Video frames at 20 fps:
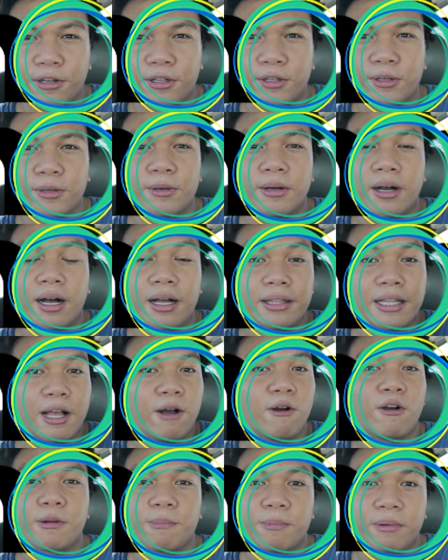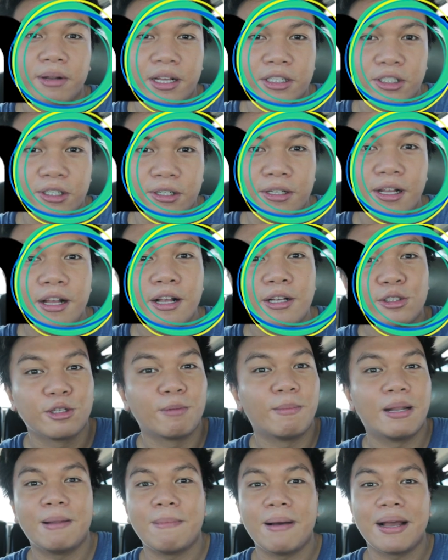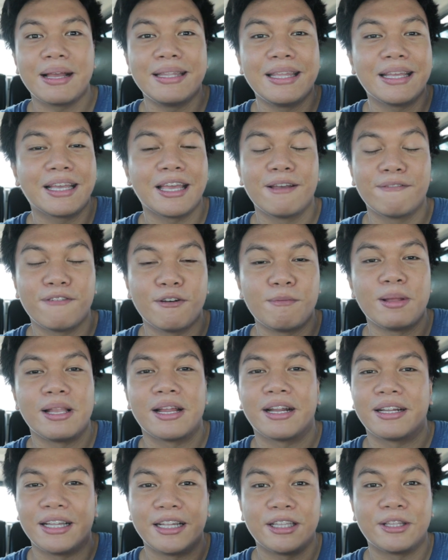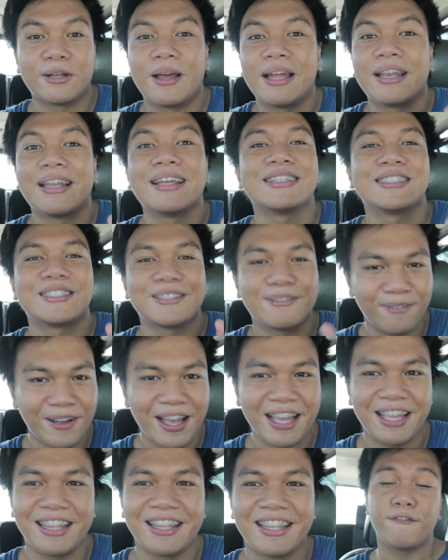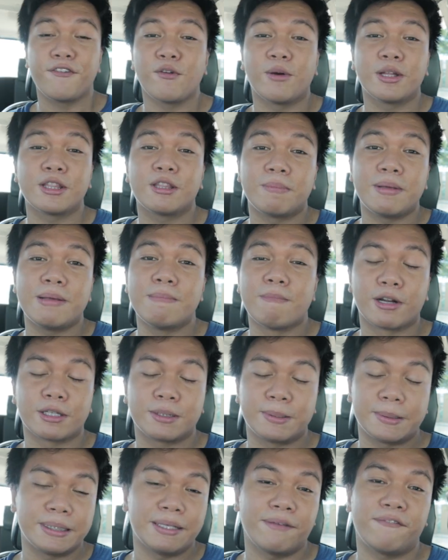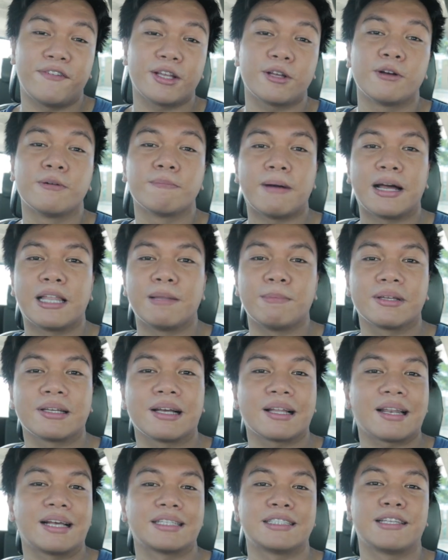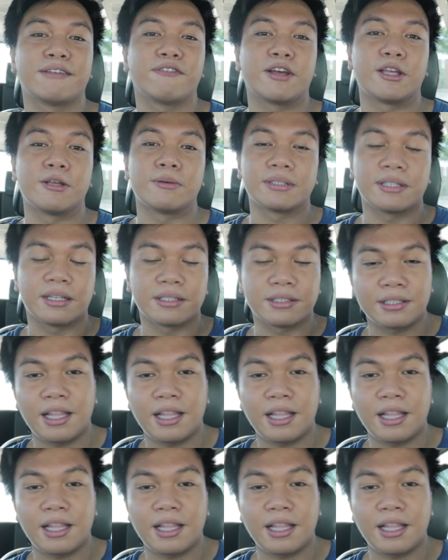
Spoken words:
or yung Now Corporation. So malamang hindi kayo familiar dito, and it's fine. If you want to be more specific kung paano may ka-classify yung siyang